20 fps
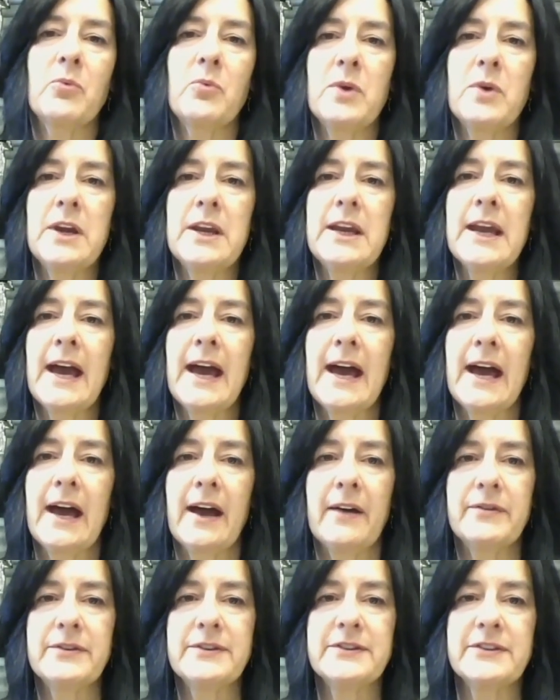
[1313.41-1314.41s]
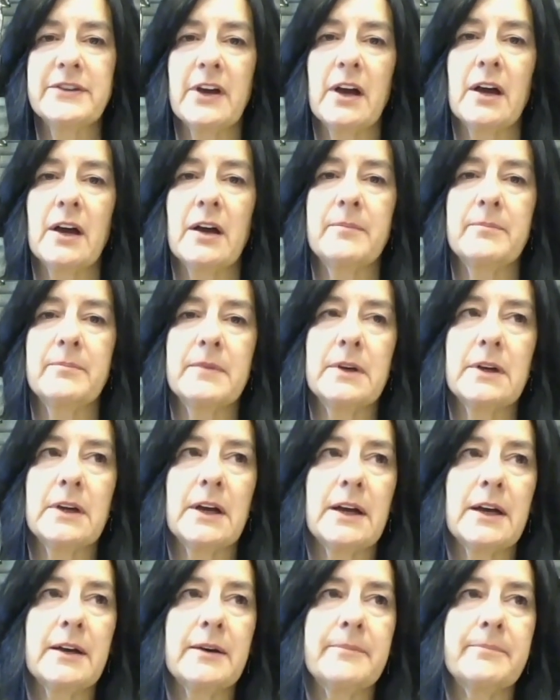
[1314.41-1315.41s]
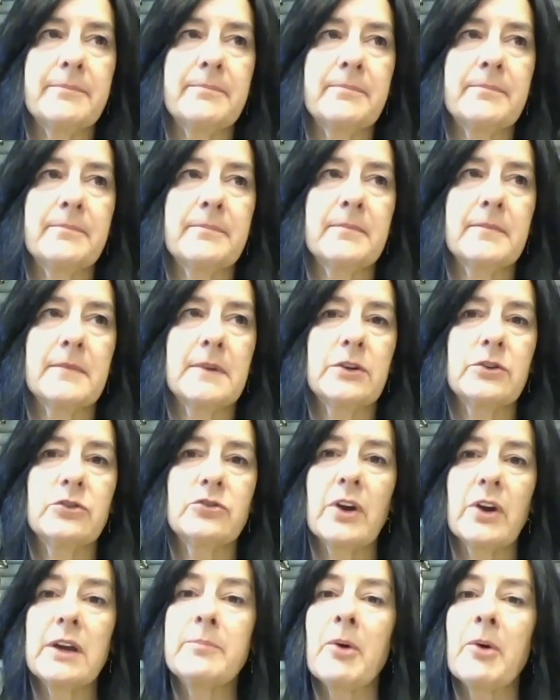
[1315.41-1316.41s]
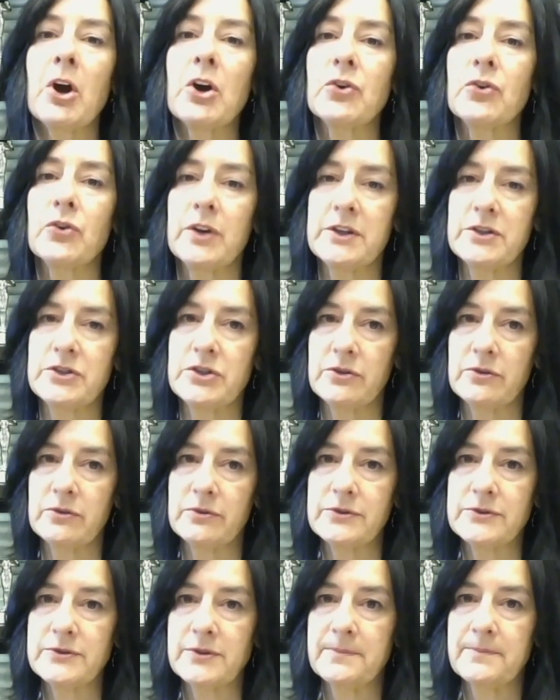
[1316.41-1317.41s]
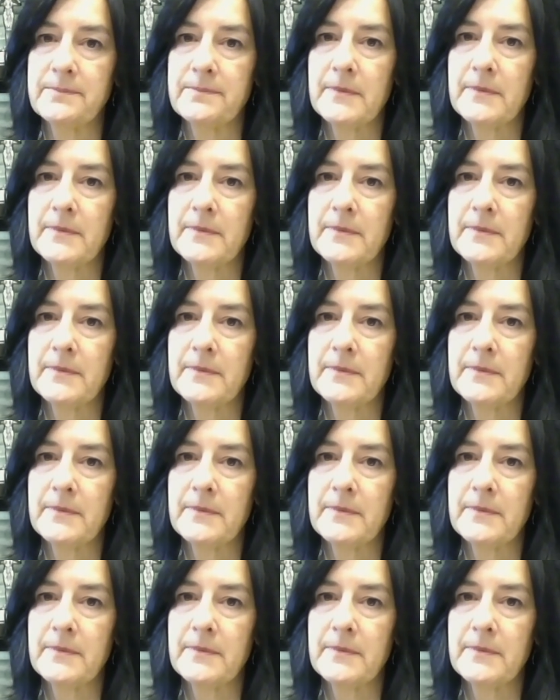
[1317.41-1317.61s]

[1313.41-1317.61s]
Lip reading: we have some trade partner issues.